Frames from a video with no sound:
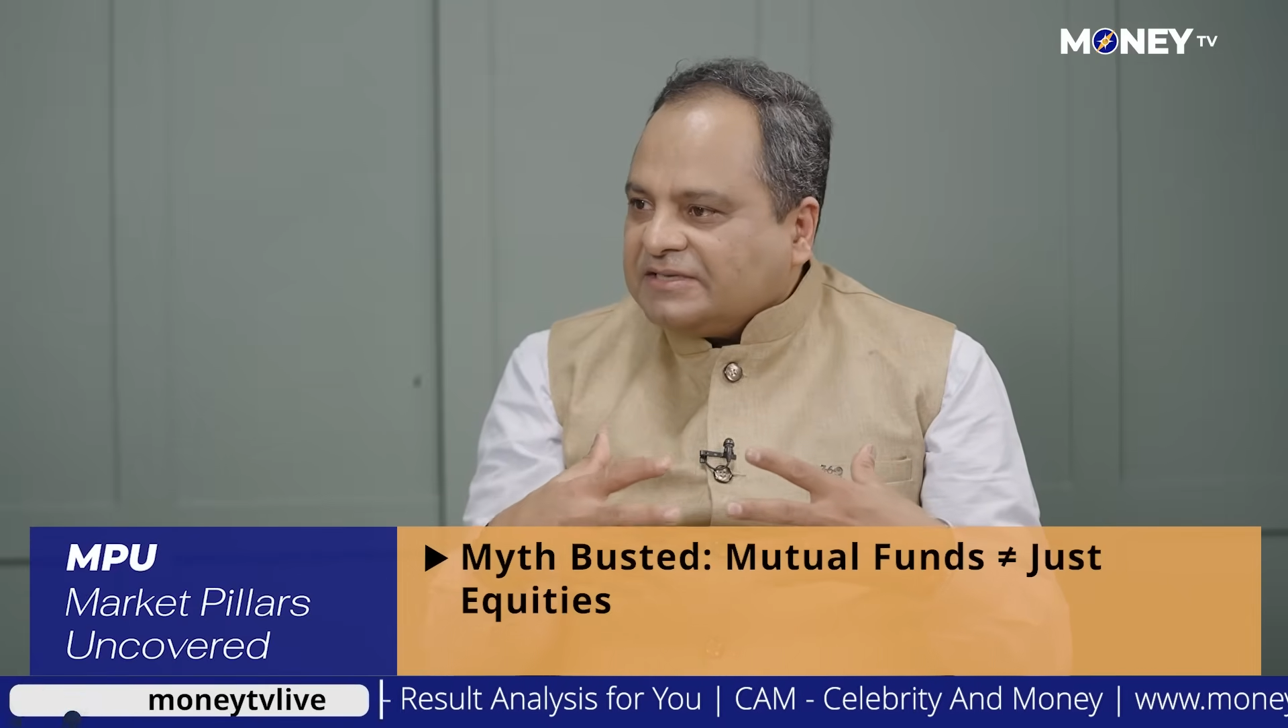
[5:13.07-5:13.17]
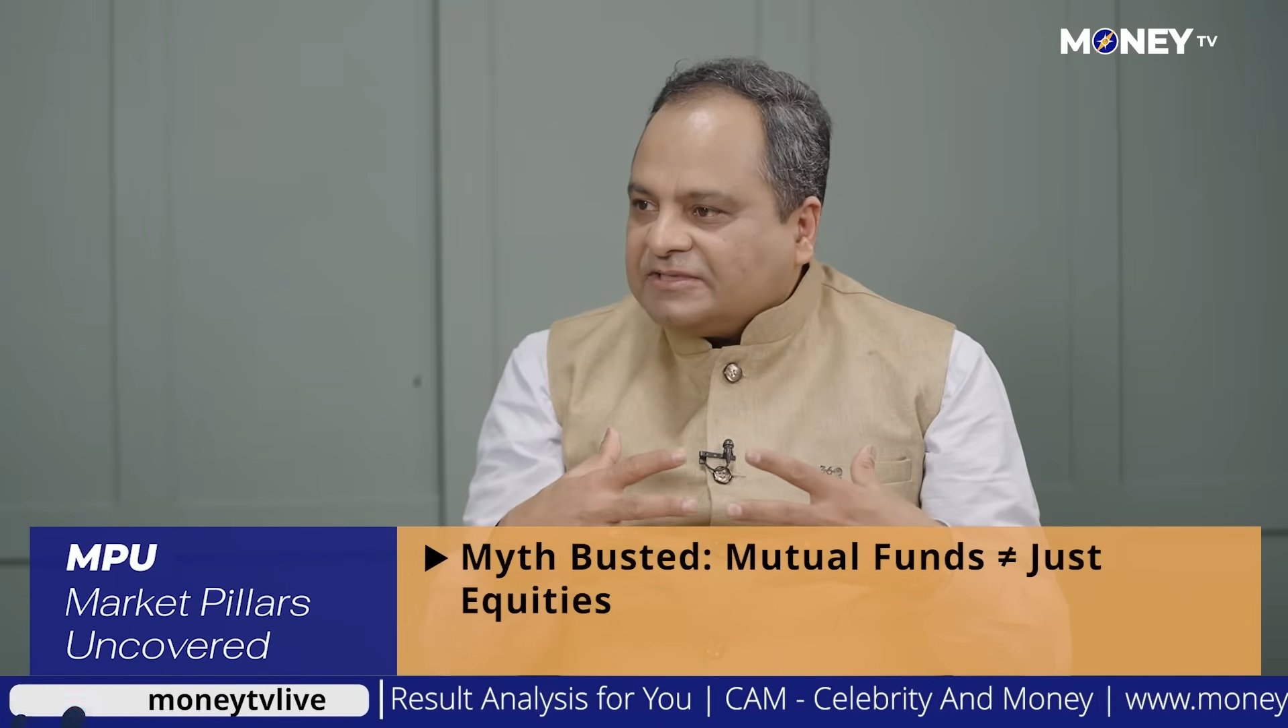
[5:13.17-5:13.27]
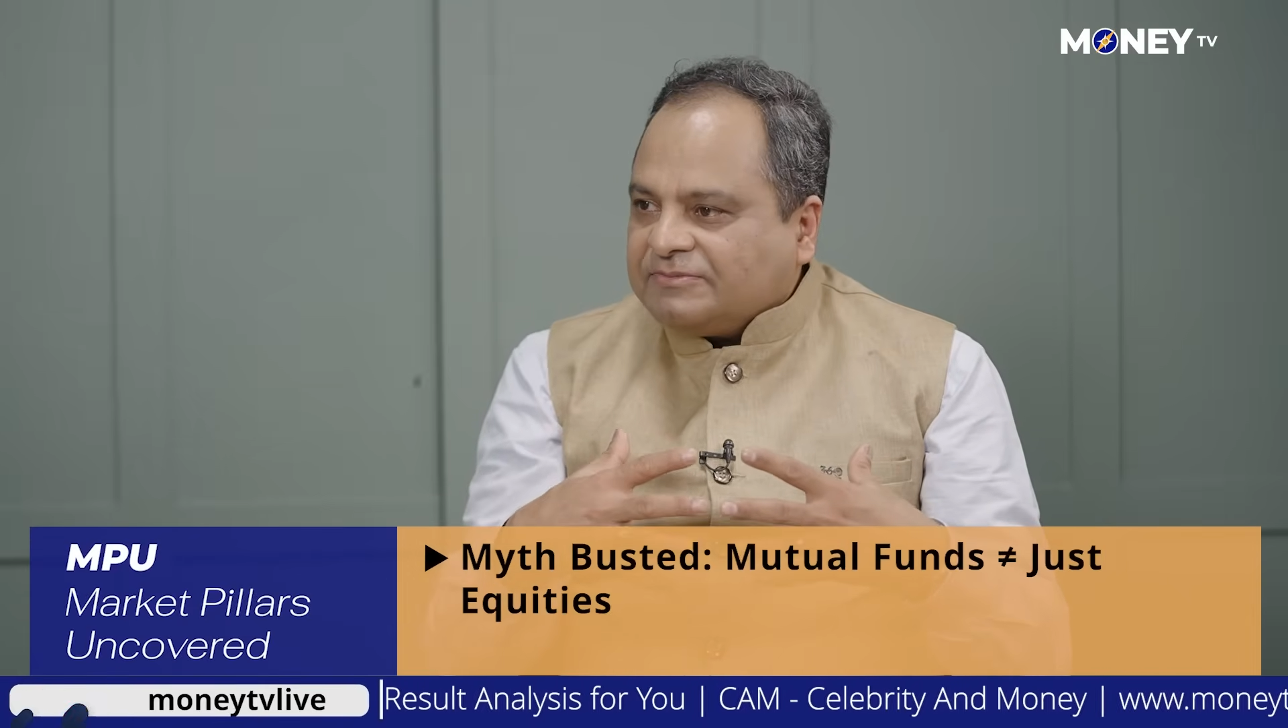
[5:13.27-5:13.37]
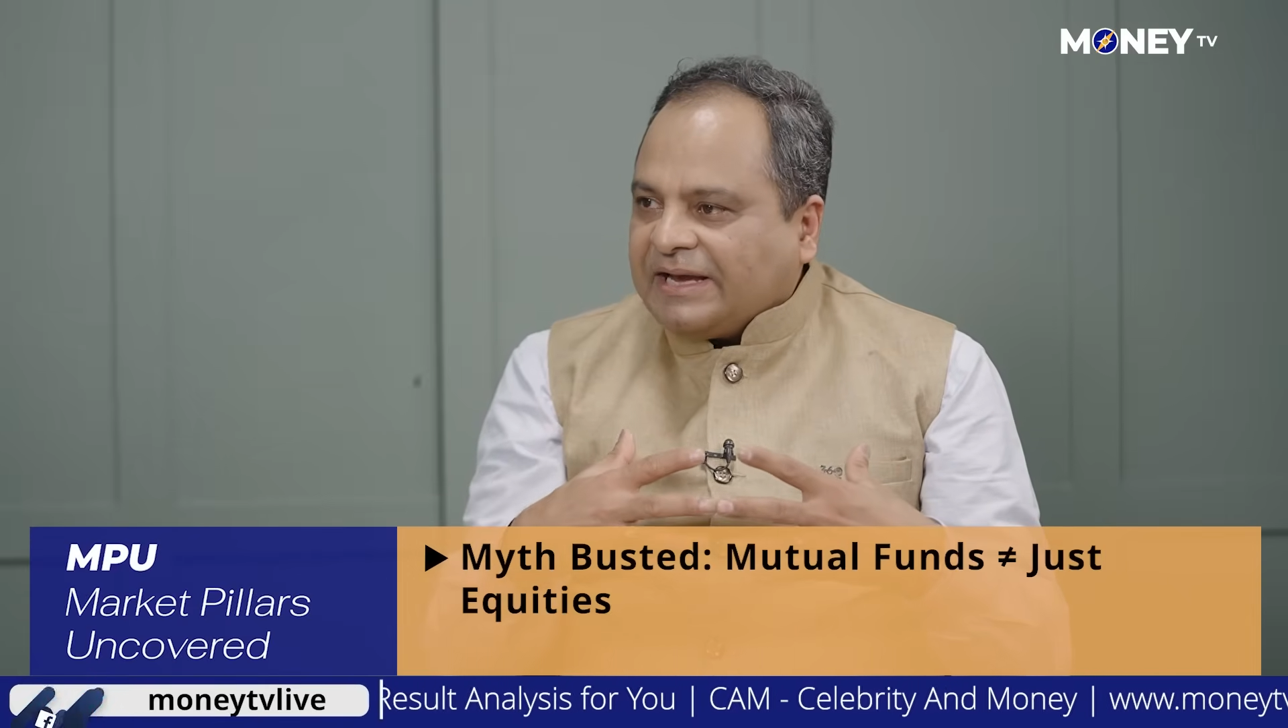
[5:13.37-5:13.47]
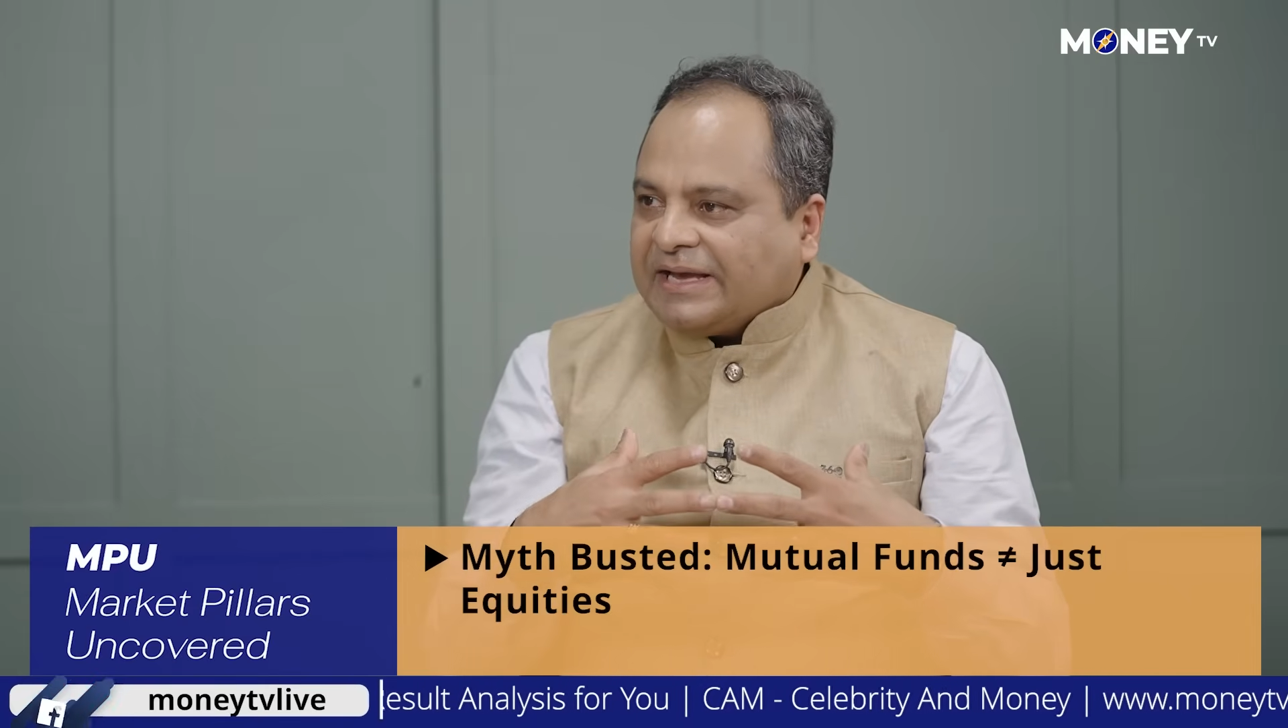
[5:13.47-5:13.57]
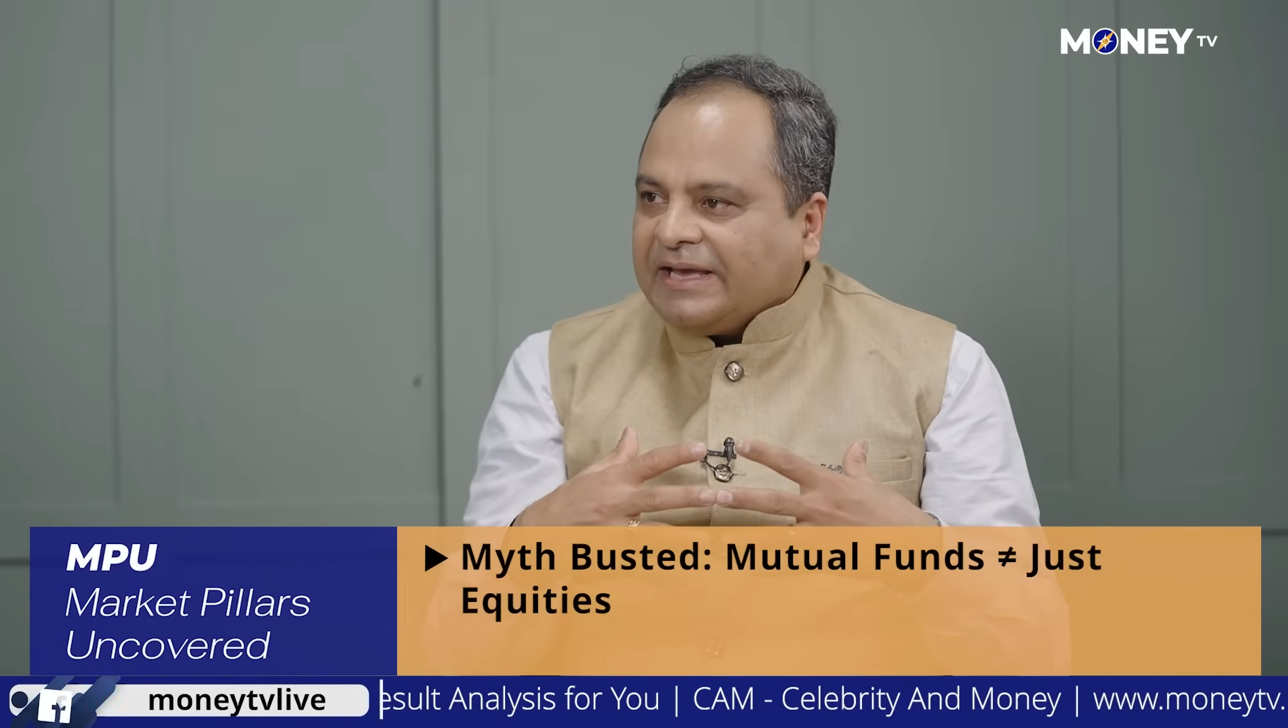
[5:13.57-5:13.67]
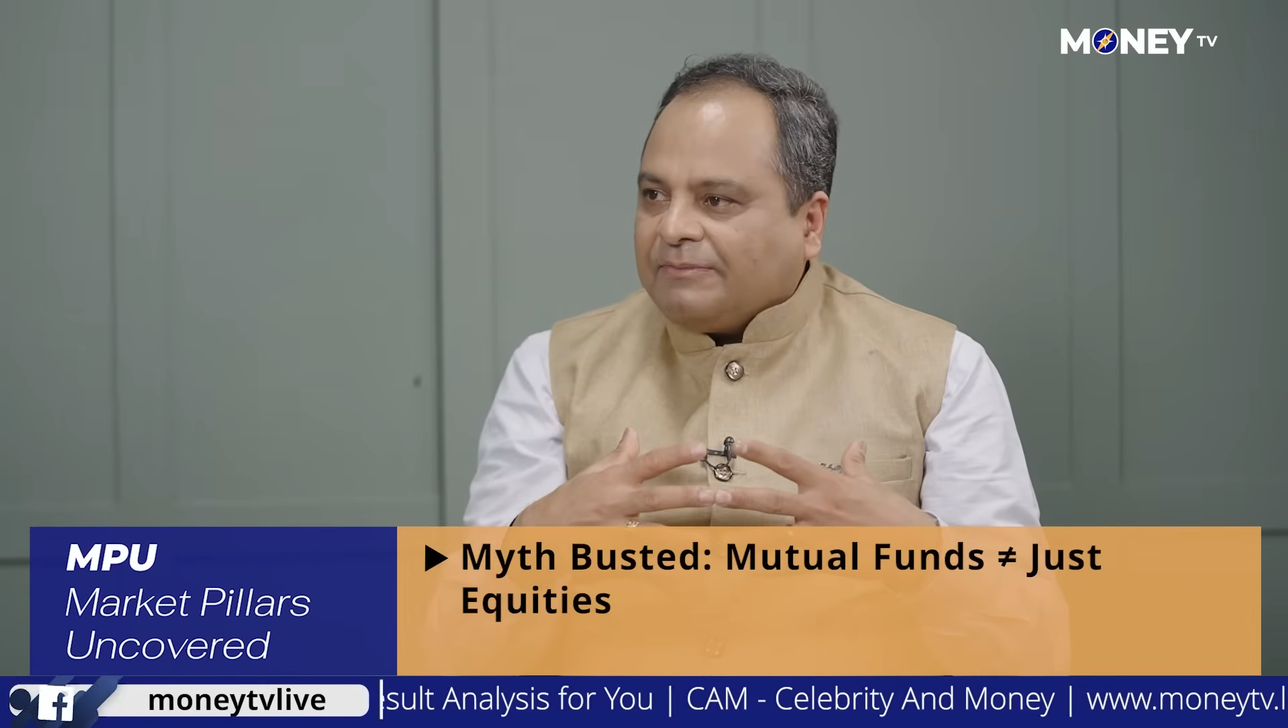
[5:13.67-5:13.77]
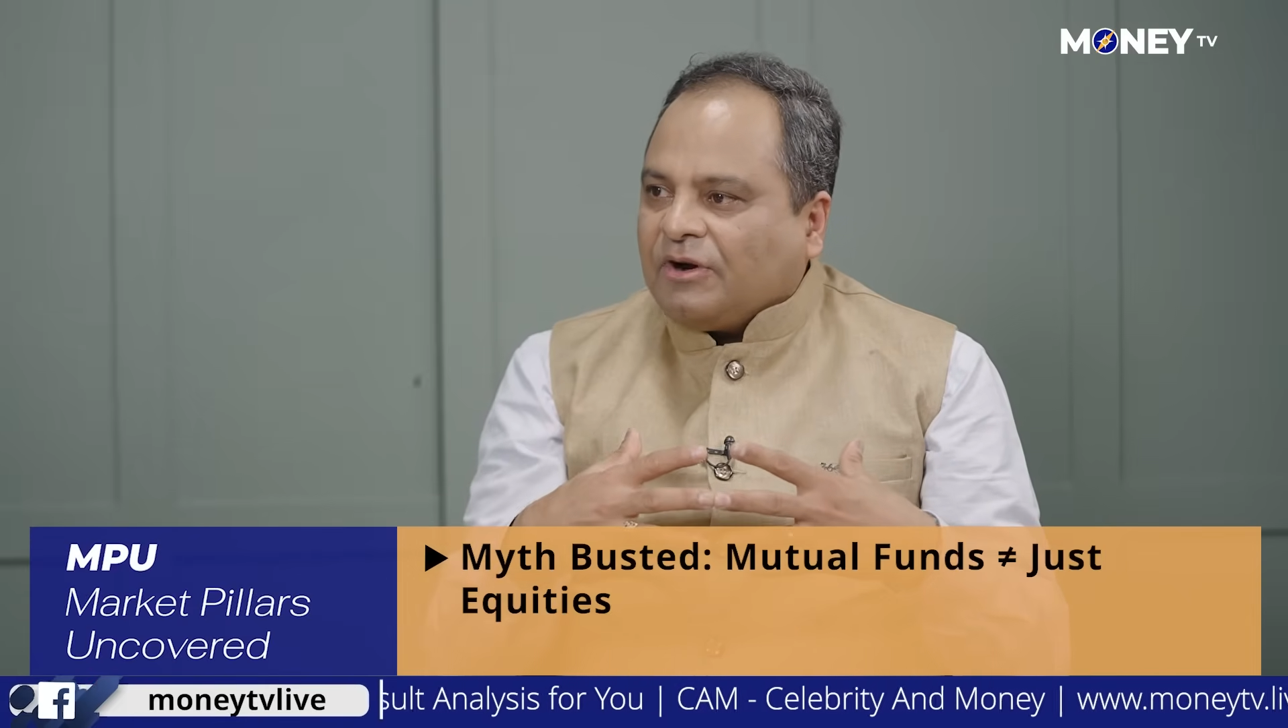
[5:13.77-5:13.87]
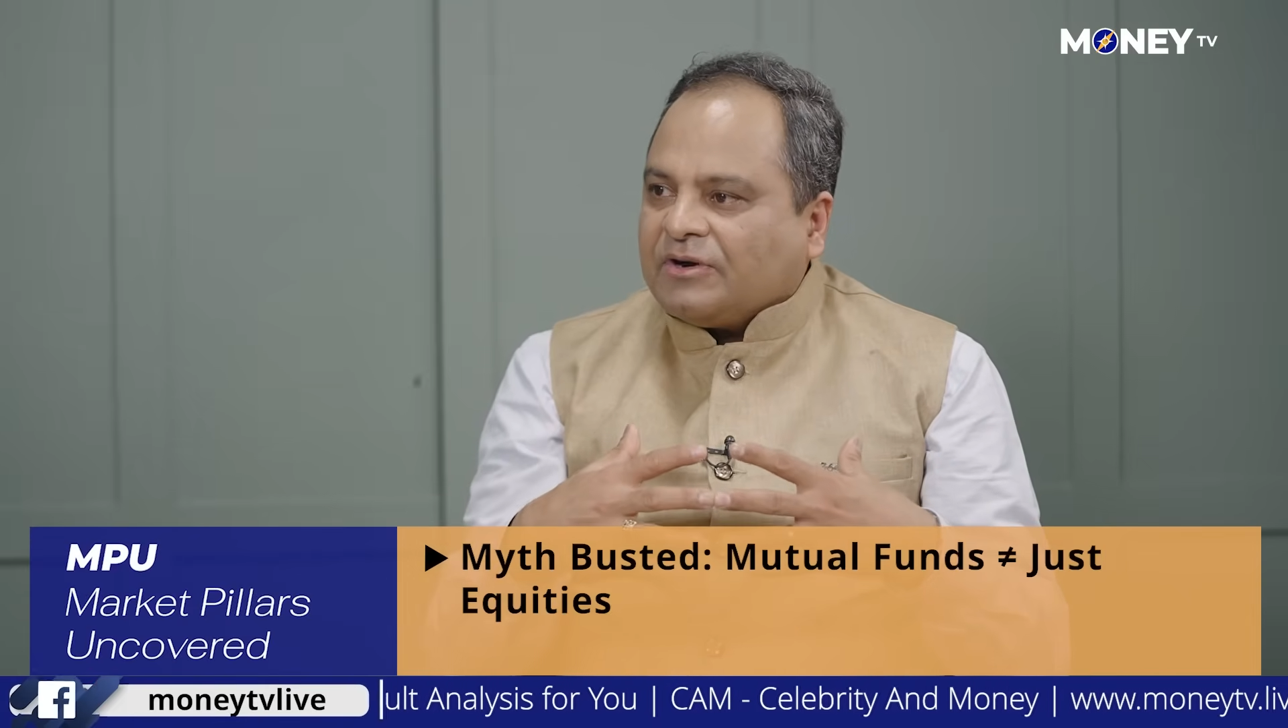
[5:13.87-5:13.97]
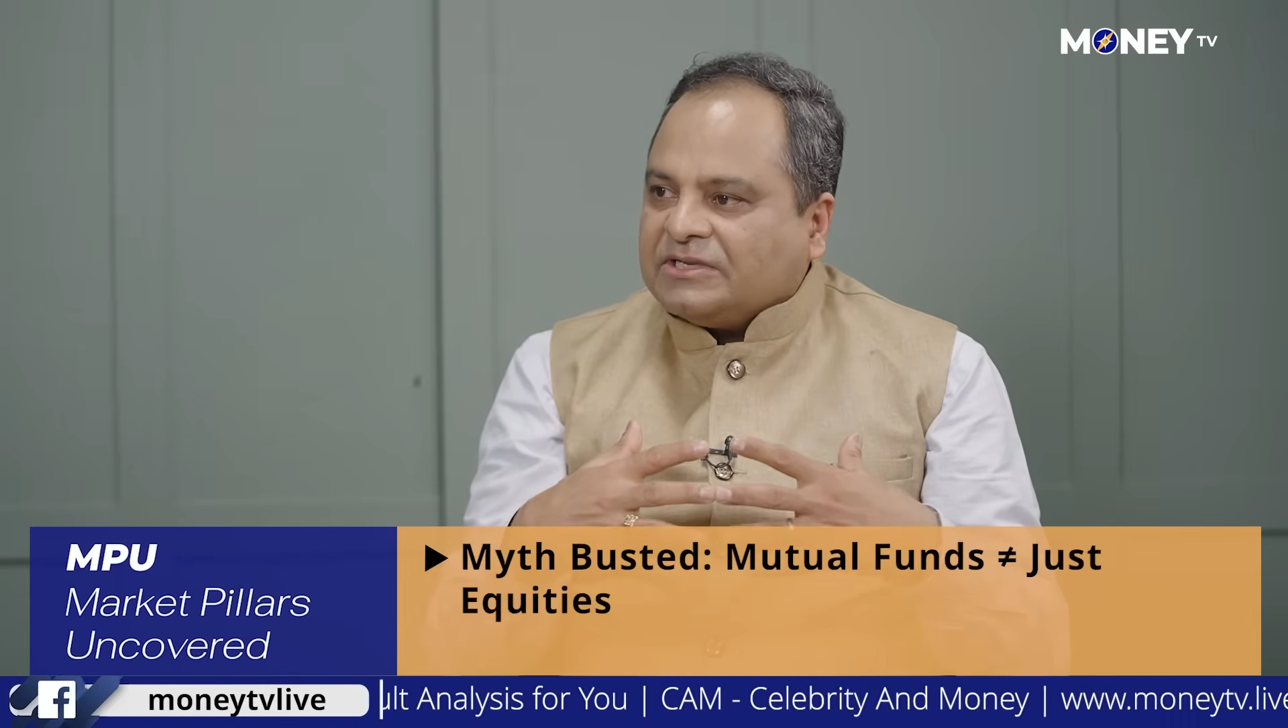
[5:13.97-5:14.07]
years back
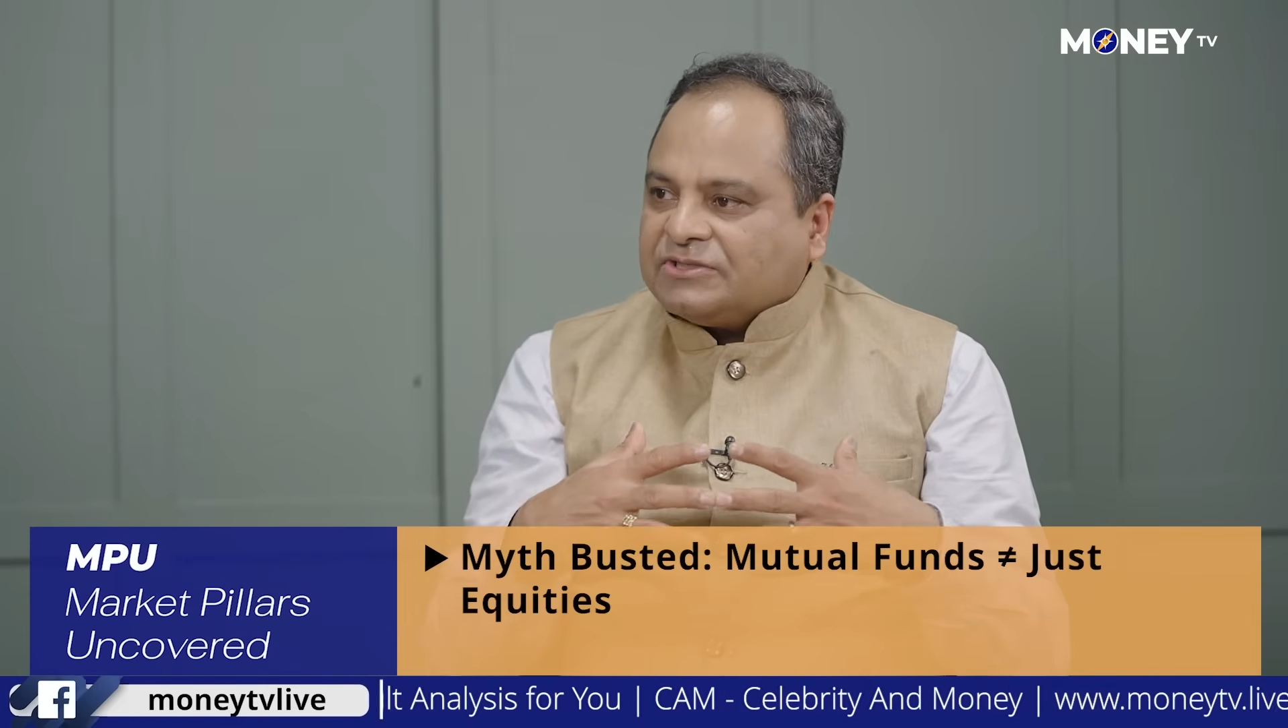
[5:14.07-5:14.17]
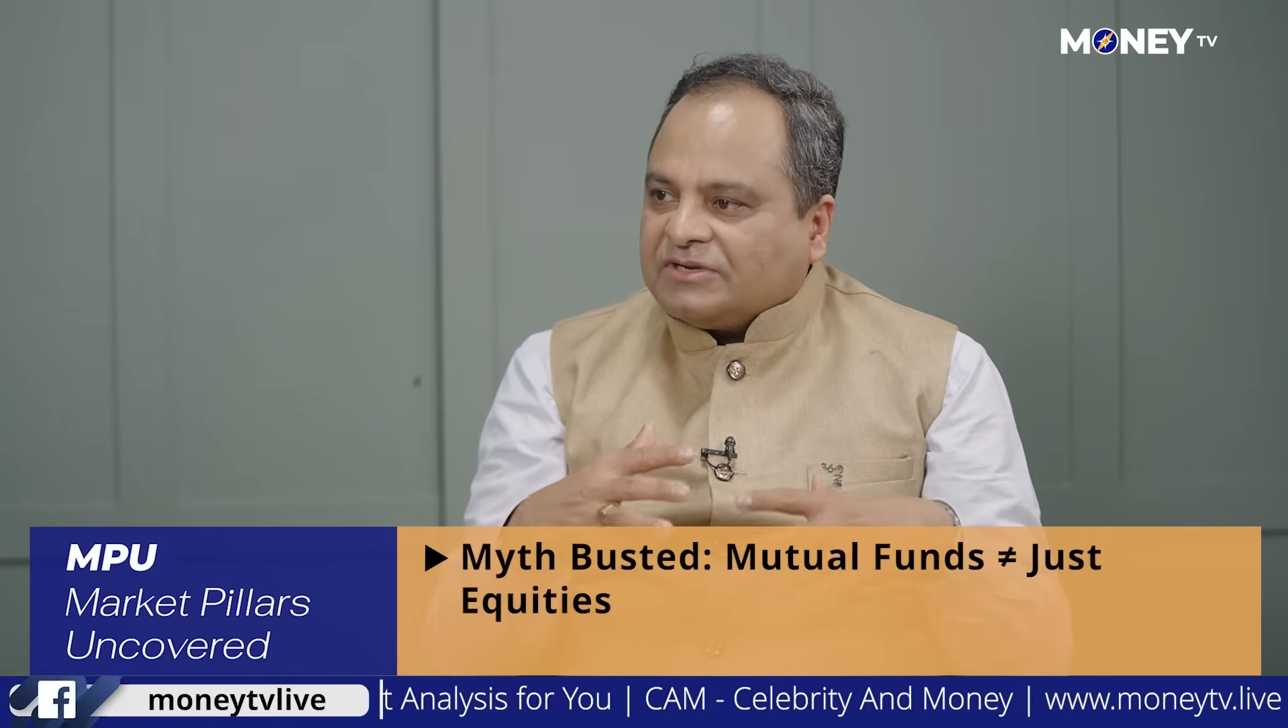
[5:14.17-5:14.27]
came out and